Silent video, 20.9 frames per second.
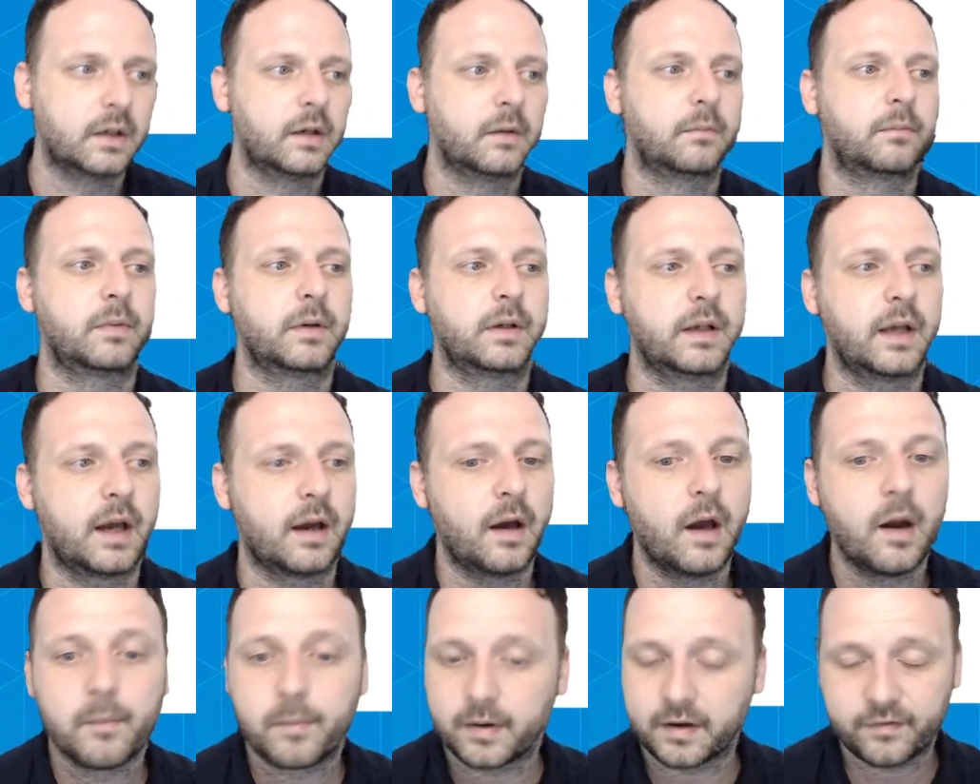But yeah.
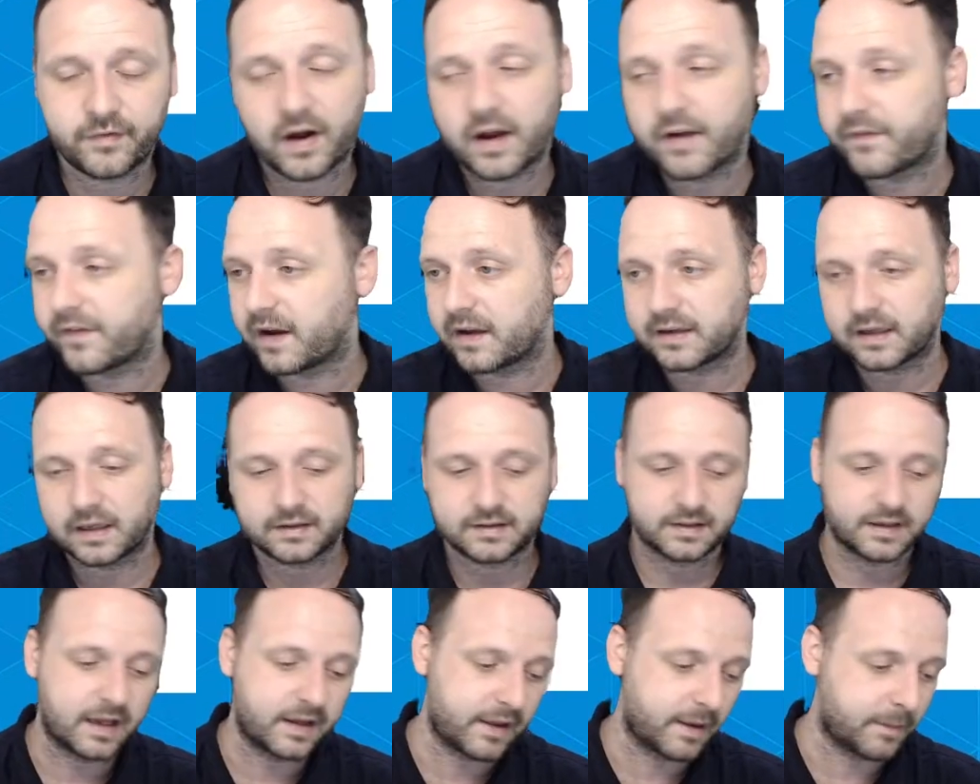But if I find out
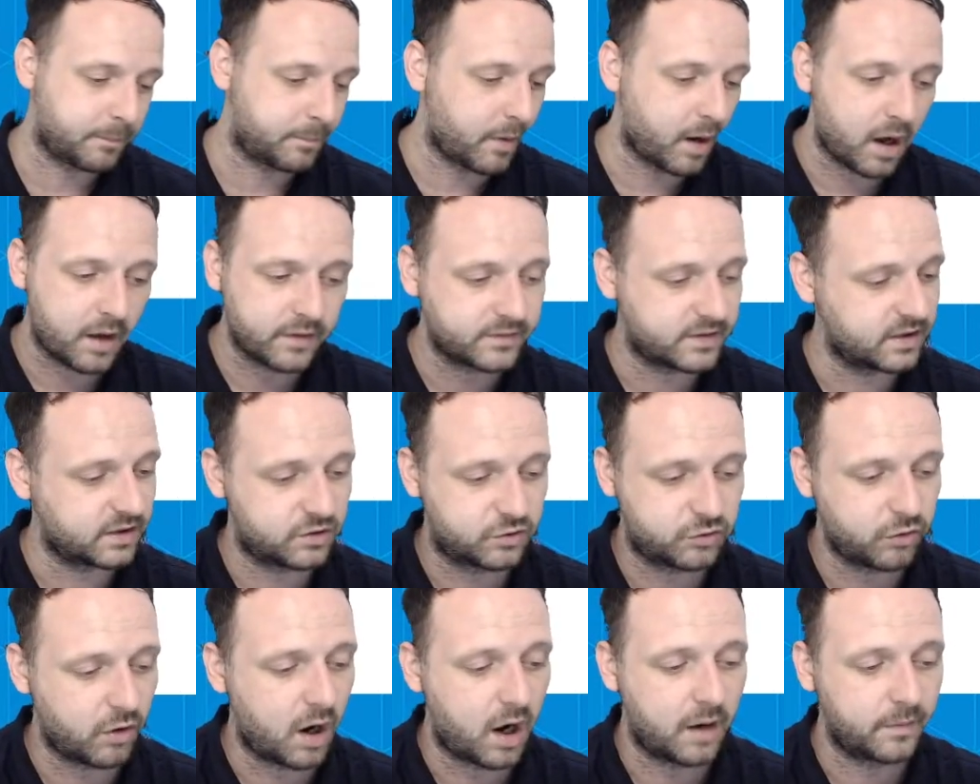today that Barnes is
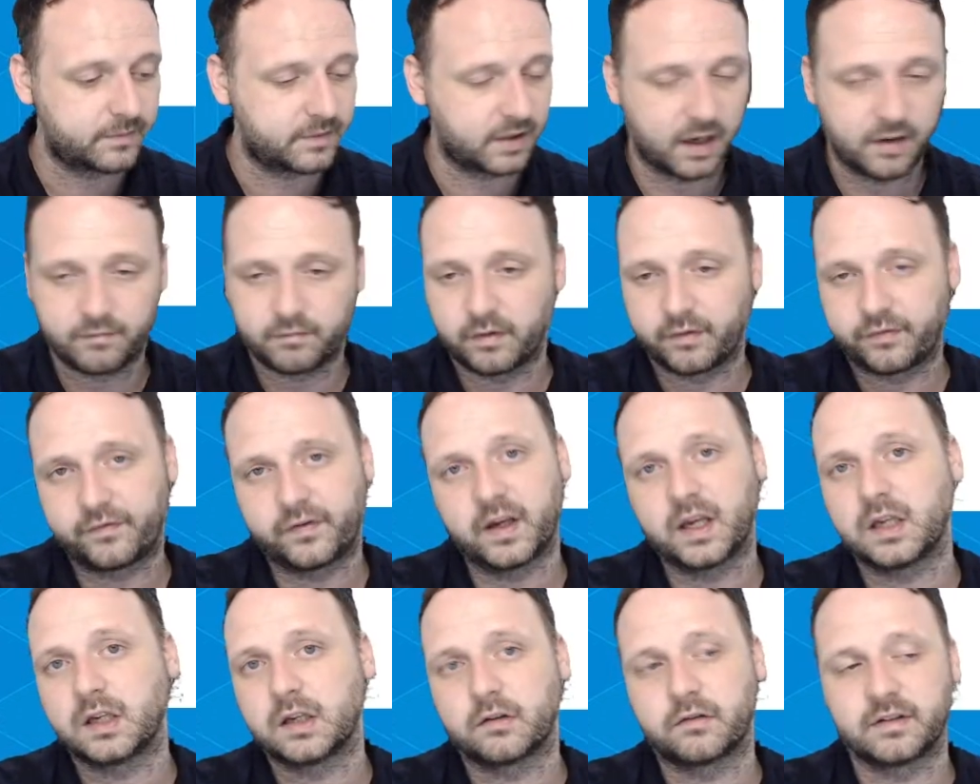dropped and
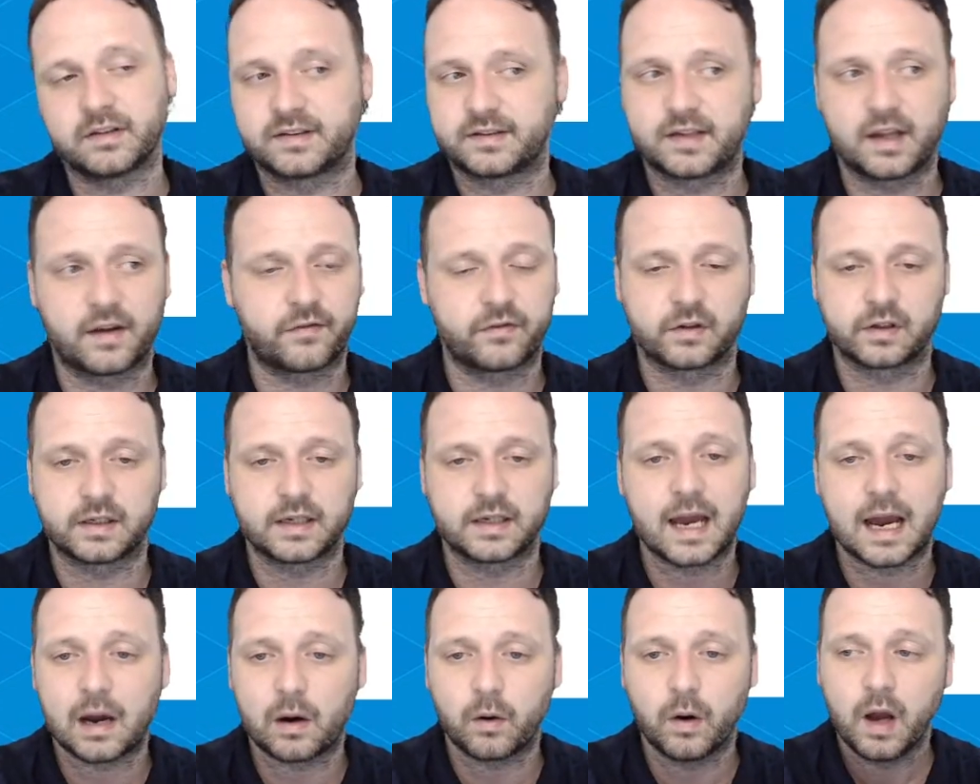Rafinha is definitely
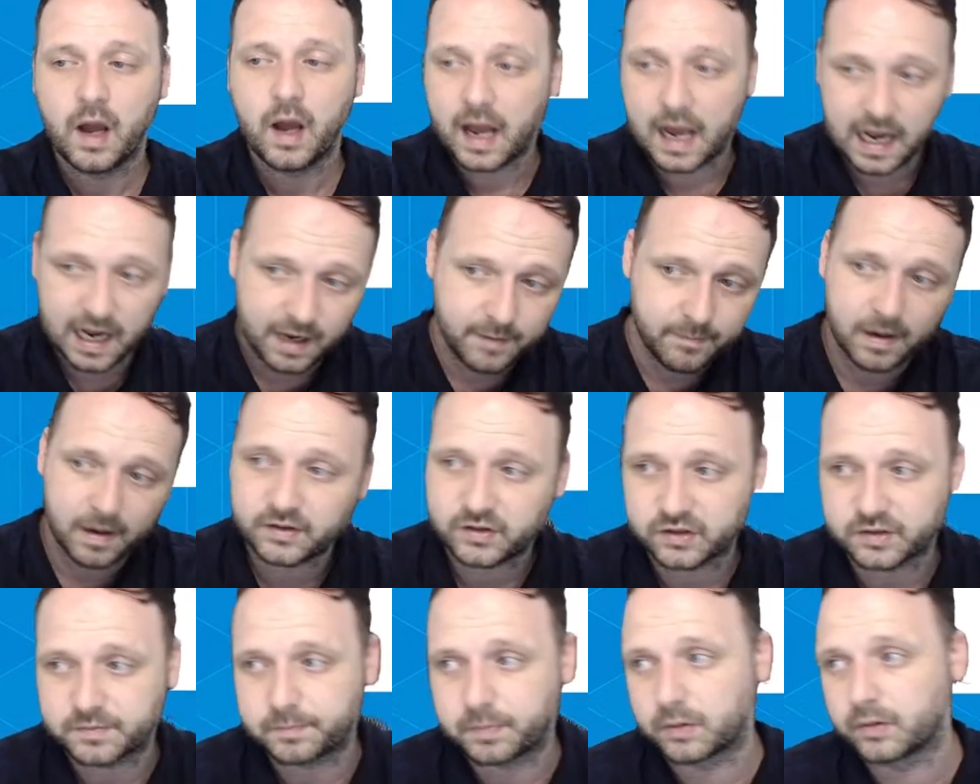out, I might
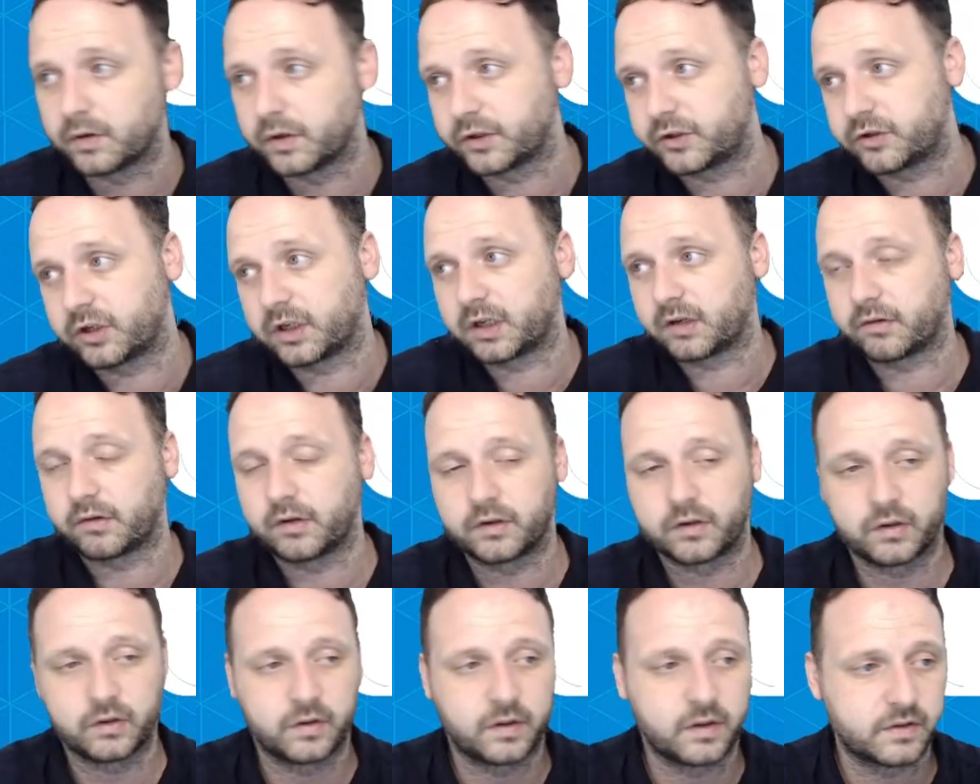just pull the trigger and
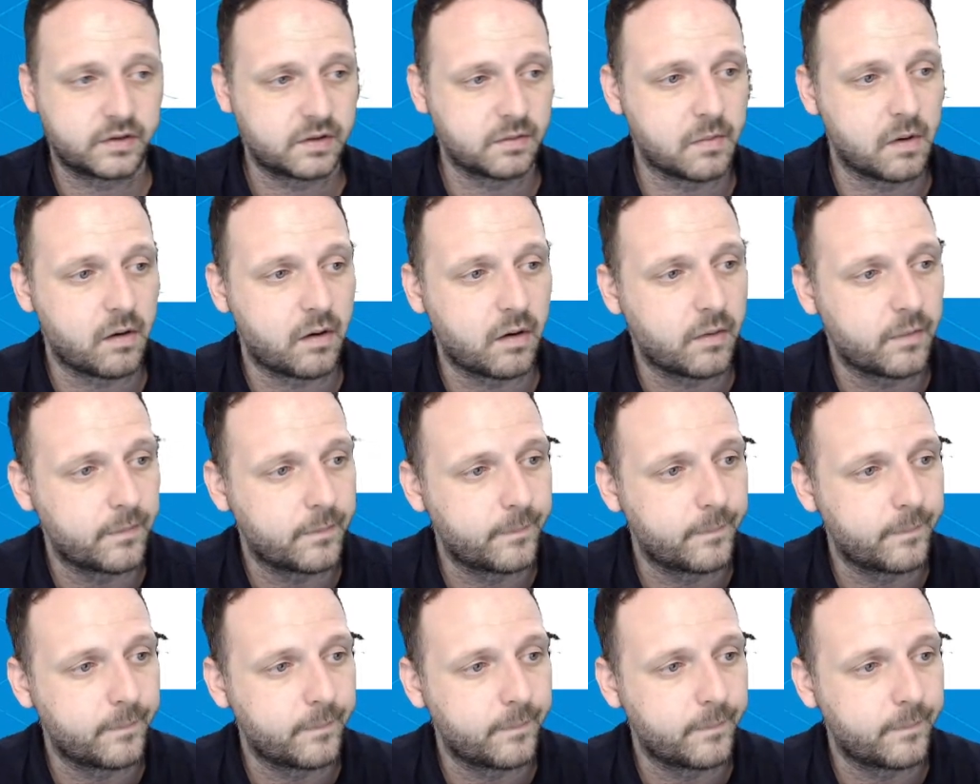do this tomorrow.